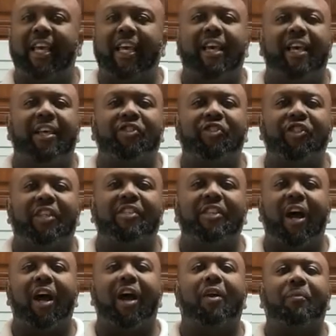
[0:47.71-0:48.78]
It's just
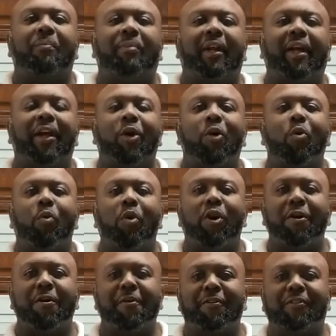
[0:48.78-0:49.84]
our play on
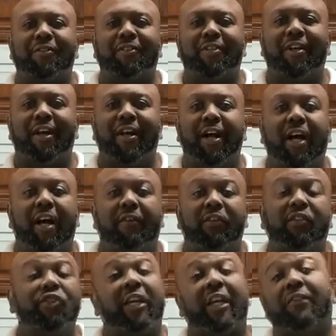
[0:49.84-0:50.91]
words of a
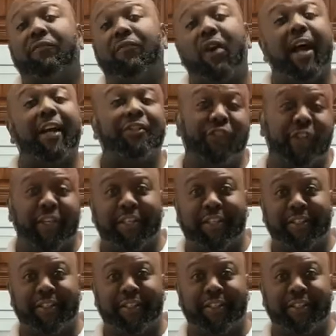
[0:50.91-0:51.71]
chicken fried chicken.